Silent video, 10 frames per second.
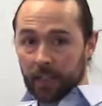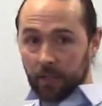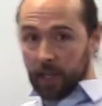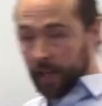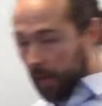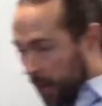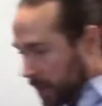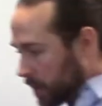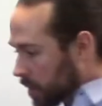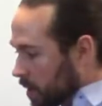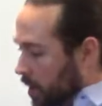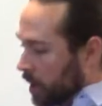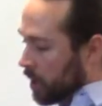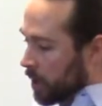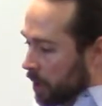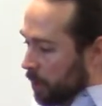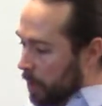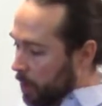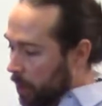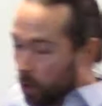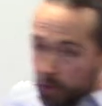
straight leg raise. Remember the old